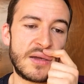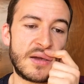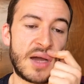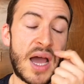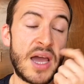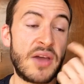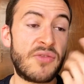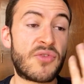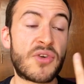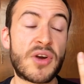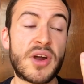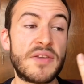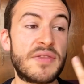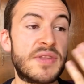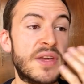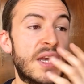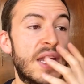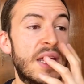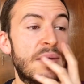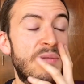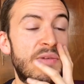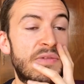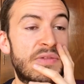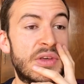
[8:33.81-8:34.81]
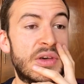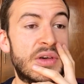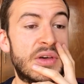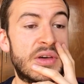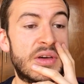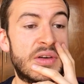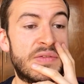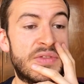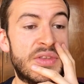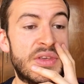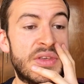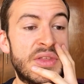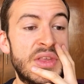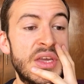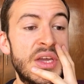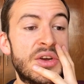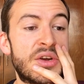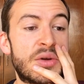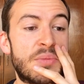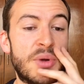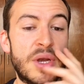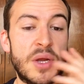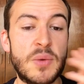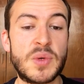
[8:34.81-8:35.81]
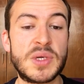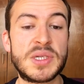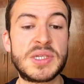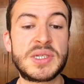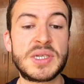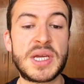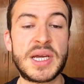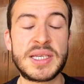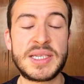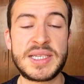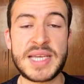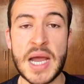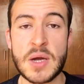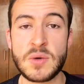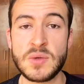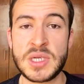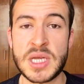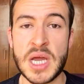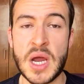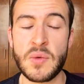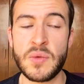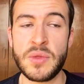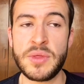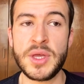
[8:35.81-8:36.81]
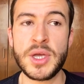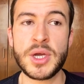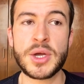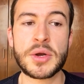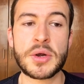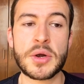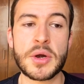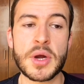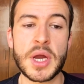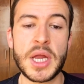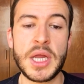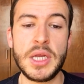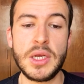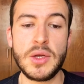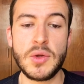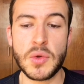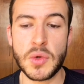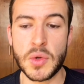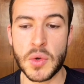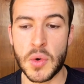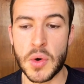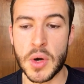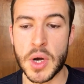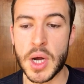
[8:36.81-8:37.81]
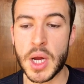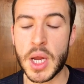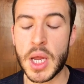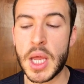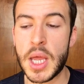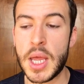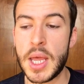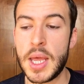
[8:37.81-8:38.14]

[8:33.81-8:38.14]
I forgot the name of the theater, but it was a downtown theater in New York.